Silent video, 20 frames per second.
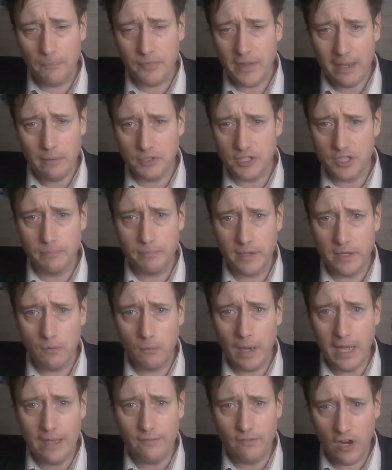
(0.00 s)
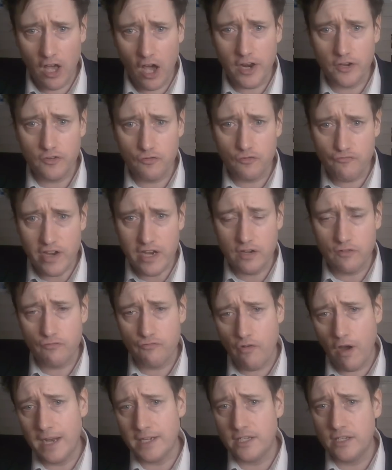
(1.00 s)
They were simply a way of learning to read and
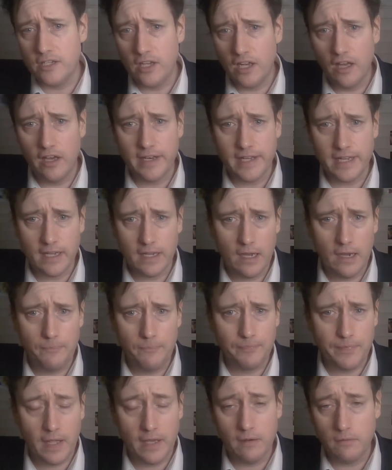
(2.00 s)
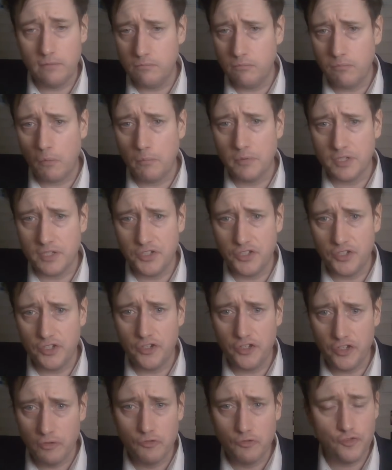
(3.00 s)
write and learning what was
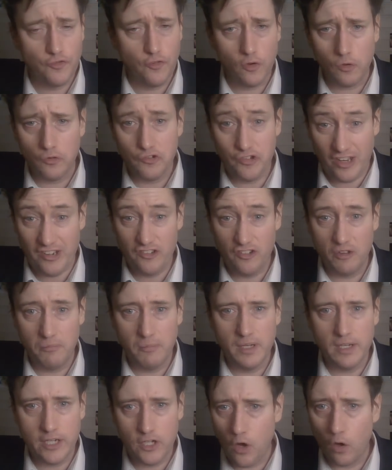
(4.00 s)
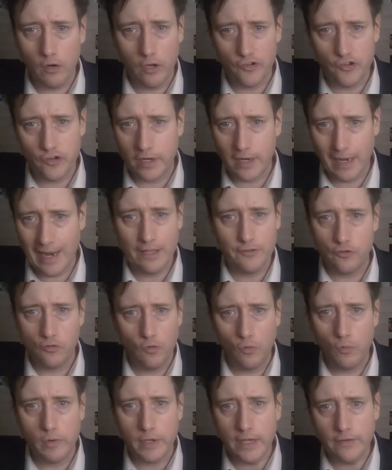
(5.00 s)
considered useful or gentlemanly knowledge, like Latin
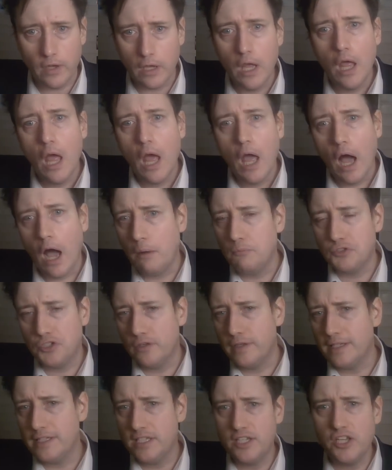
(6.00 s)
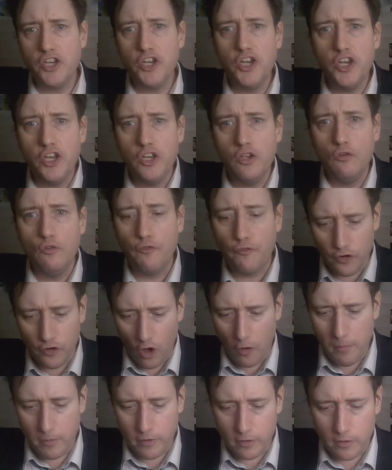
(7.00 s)
or whatever. So this is a new
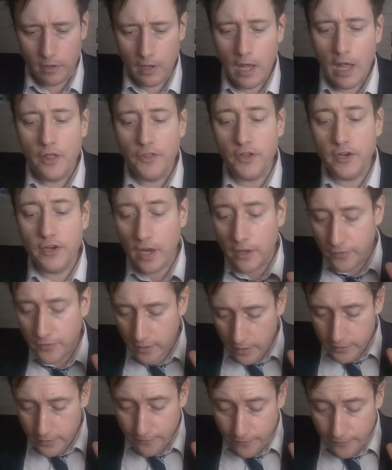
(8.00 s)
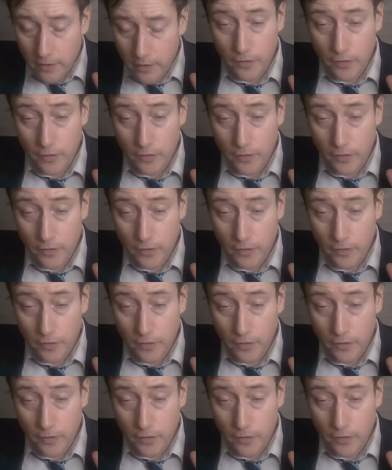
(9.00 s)
phenomenon. The